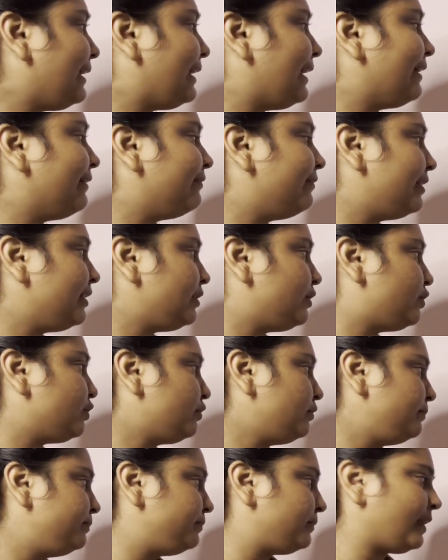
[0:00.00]
gave it
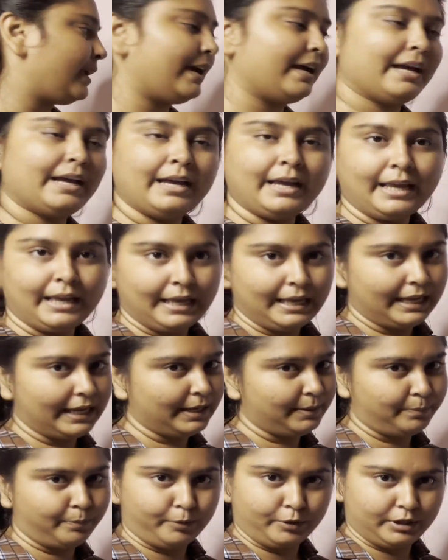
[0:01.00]
to
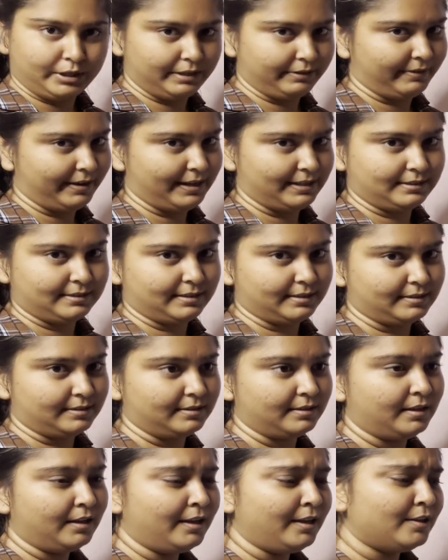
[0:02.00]
input devices.
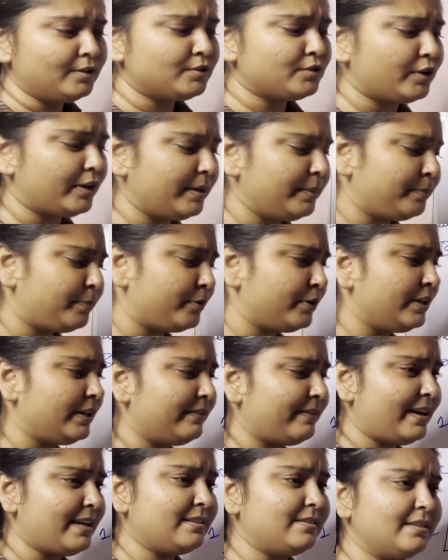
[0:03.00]
So input
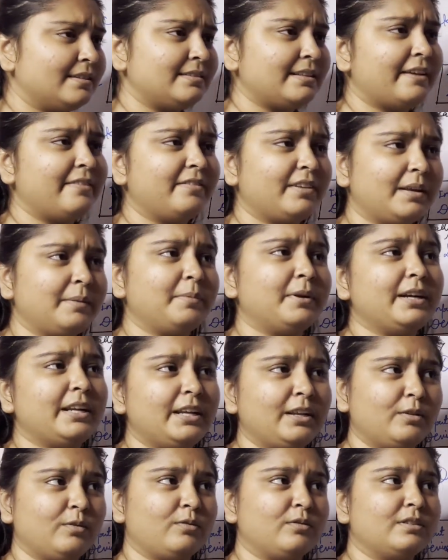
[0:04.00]
devices
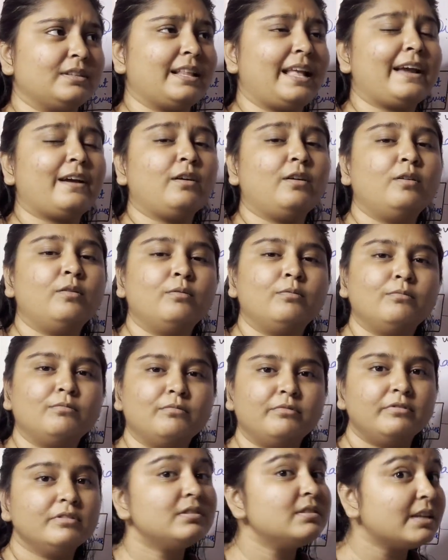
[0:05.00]
everybody knows, like
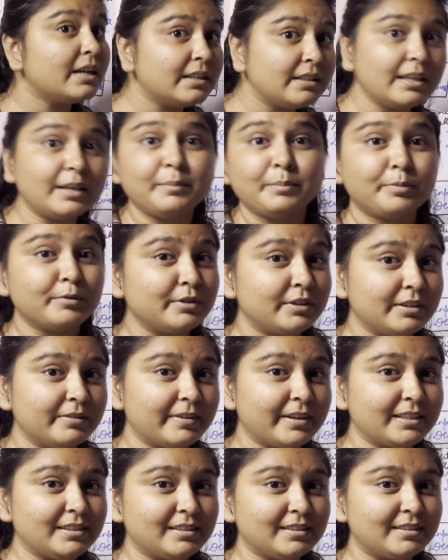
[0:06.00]
which are the input
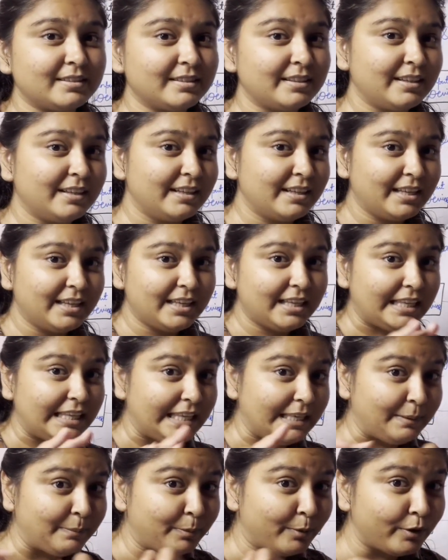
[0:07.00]
devices?
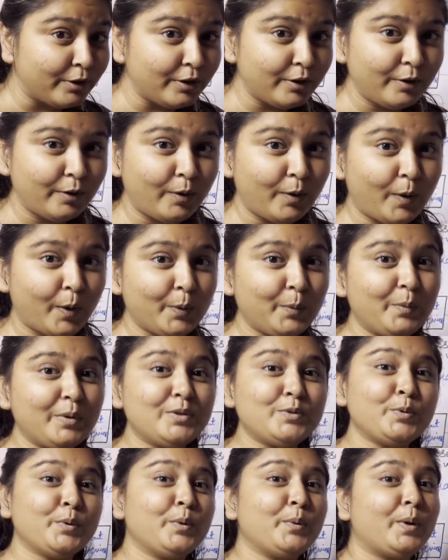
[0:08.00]
Keyboard on
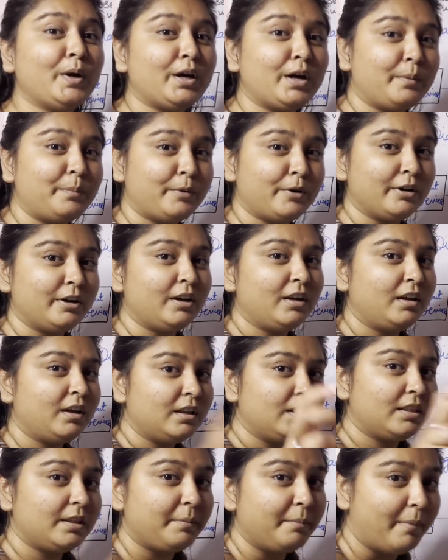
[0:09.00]
which we work upon,
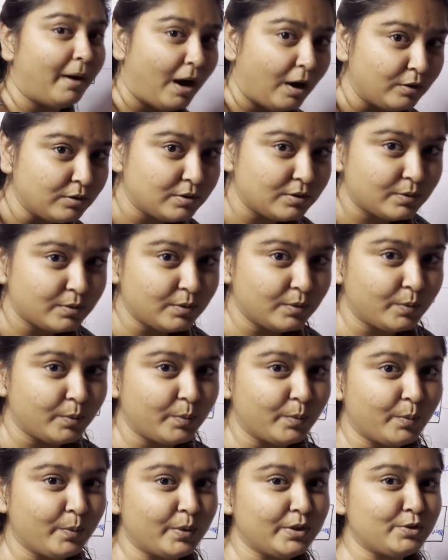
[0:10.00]
the mouse
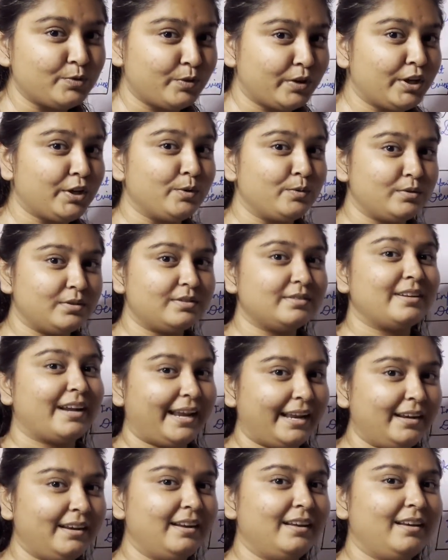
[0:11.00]
which we use,
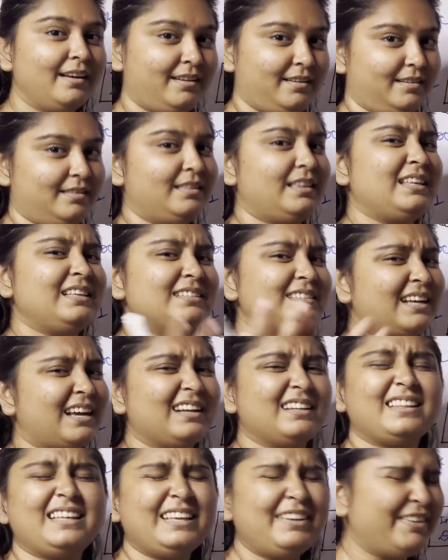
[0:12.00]
right? These
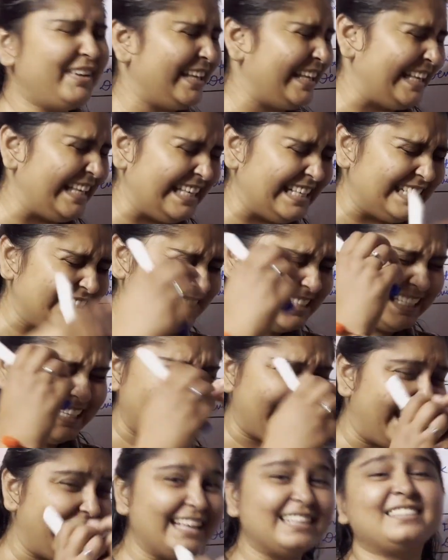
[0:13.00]
are the
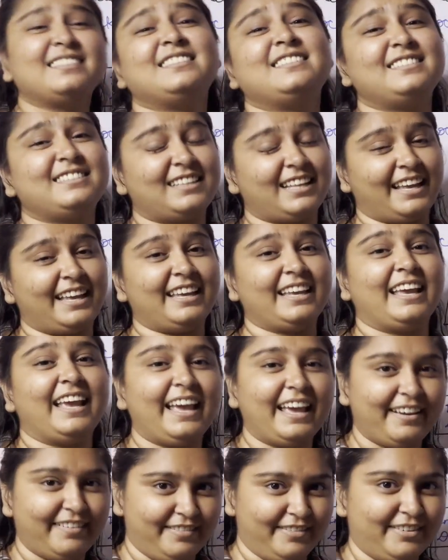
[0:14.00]
easiest thing
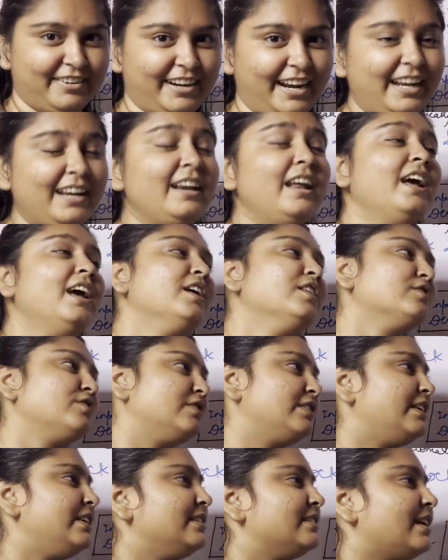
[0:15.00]
ever, right? So
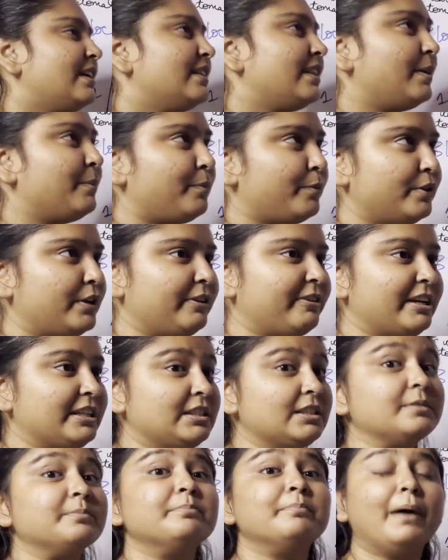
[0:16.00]
these are the input
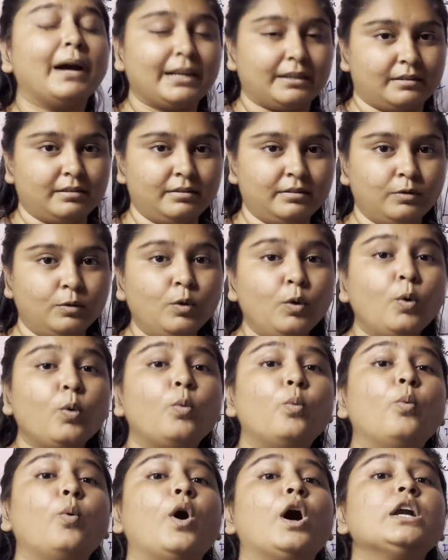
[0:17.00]
devices, but
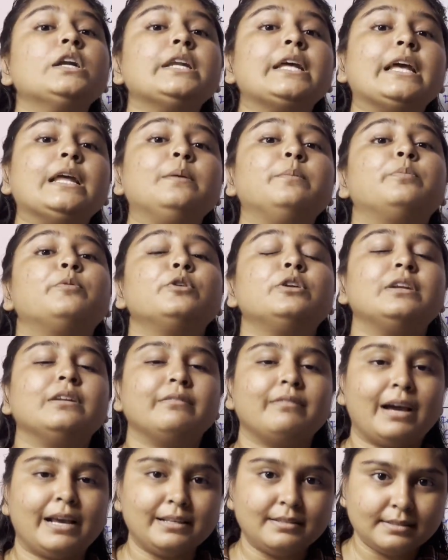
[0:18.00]
what input
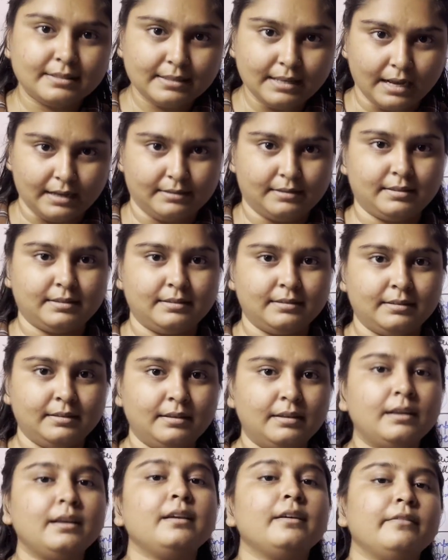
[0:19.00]
device does,
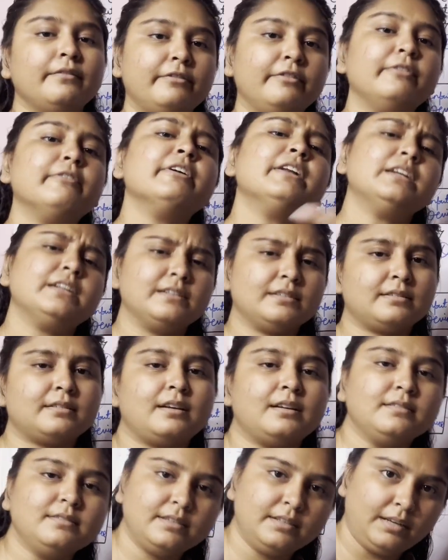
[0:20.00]
we will
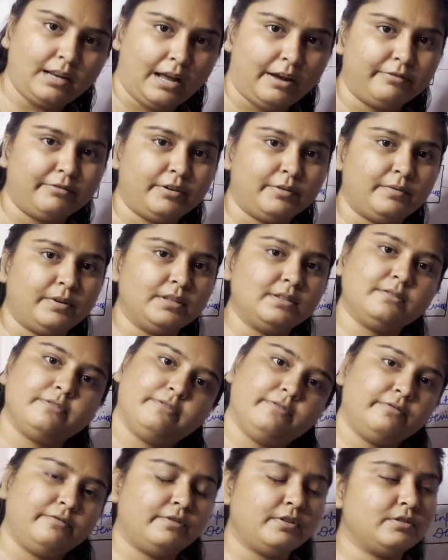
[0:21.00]
discuss it afterwards.
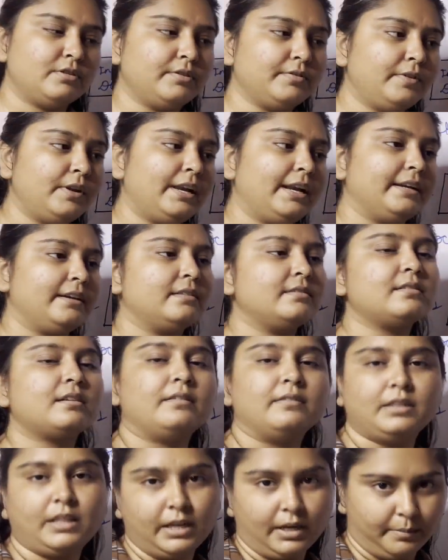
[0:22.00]
First of all, let us
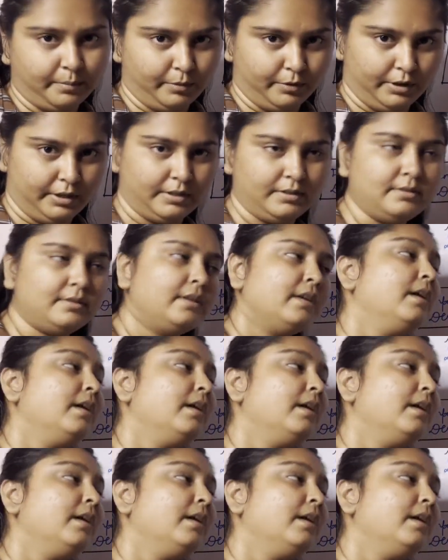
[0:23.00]
cover the components.